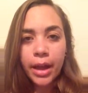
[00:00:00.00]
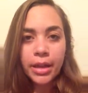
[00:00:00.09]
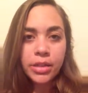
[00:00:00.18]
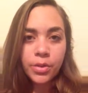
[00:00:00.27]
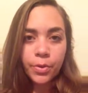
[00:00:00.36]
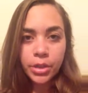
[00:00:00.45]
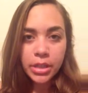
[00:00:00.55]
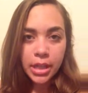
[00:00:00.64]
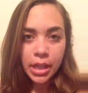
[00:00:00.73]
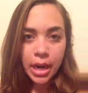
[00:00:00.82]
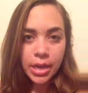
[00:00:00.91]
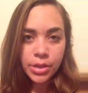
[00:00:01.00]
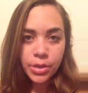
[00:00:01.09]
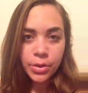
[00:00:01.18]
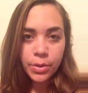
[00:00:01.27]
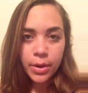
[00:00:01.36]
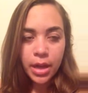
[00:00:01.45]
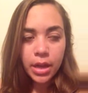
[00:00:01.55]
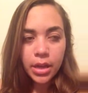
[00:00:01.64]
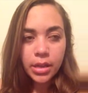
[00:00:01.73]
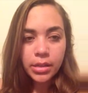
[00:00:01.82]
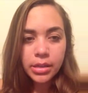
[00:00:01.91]
I guess the first thing that I do
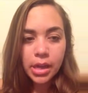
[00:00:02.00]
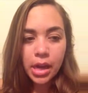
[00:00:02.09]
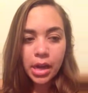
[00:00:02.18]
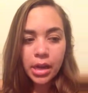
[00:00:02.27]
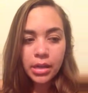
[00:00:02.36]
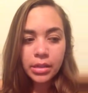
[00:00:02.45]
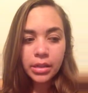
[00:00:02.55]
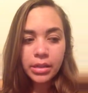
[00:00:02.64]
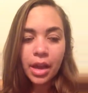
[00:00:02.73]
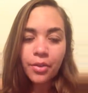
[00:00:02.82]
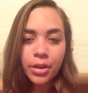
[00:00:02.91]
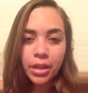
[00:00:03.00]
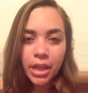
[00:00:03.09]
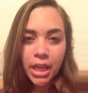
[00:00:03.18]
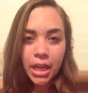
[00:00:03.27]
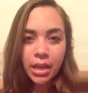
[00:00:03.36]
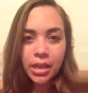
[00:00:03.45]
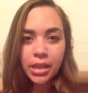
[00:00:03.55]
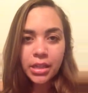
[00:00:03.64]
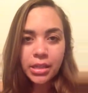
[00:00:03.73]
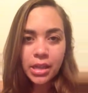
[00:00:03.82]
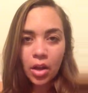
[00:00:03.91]
is definitely
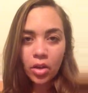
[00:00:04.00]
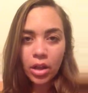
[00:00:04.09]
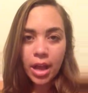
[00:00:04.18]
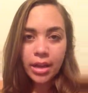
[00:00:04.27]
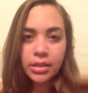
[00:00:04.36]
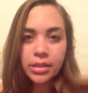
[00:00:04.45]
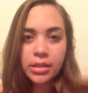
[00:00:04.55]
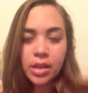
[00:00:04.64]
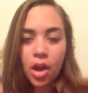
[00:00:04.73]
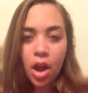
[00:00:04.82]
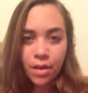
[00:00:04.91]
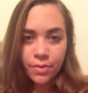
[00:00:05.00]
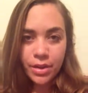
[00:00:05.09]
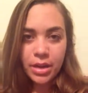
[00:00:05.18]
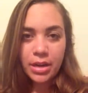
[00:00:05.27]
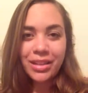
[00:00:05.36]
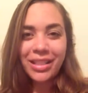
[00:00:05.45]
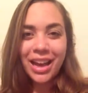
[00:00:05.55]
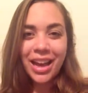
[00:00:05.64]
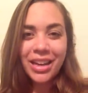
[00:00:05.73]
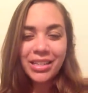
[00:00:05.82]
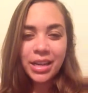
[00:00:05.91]
tell Lex often
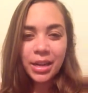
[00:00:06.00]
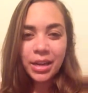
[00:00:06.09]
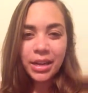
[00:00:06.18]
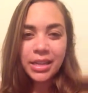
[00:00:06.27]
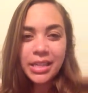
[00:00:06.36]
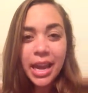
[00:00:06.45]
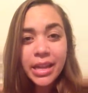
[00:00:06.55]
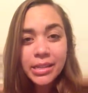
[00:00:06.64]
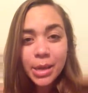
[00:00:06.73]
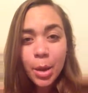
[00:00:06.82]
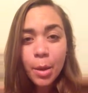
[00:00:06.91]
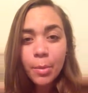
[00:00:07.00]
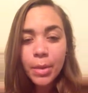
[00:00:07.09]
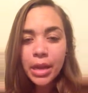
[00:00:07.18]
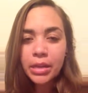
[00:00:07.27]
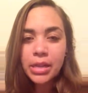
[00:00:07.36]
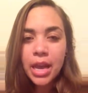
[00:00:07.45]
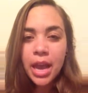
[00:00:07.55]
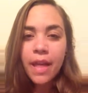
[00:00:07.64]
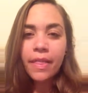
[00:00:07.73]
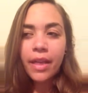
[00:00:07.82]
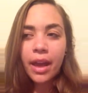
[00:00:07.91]
that he's handsome and
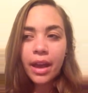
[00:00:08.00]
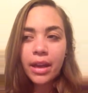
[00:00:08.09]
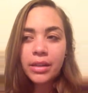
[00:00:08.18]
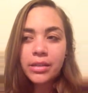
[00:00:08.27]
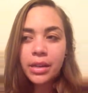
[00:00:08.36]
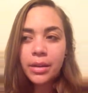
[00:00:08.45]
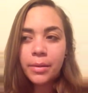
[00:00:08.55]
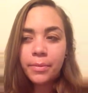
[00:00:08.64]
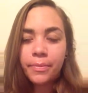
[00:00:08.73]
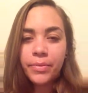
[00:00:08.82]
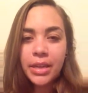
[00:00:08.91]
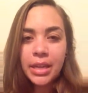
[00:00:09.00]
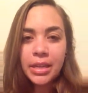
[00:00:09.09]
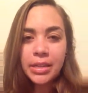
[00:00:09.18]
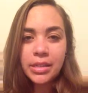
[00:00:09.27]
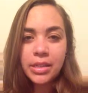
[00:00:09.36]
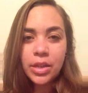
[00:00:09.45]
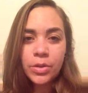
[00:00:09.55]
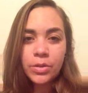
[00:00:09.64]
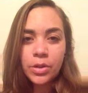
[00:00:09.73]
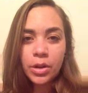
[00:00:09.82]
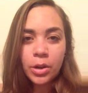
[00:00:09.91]
that he's,
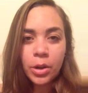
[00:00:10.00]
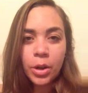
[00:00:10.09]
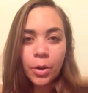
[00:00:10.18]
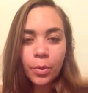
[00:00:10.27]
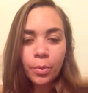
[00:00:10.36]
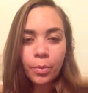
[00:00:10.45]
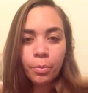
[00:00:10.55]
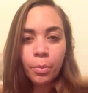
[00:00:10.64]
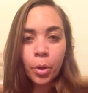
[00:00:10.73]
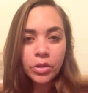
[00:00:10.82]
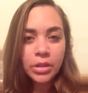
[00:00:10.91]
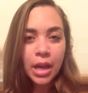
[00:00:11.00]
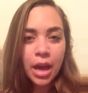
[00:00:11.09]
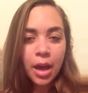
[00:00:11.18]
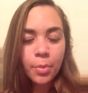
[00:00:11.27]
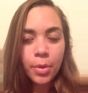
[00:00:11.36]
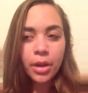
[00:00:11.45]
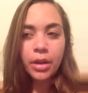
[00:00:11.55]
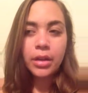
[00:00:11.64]
starting to look bulked up.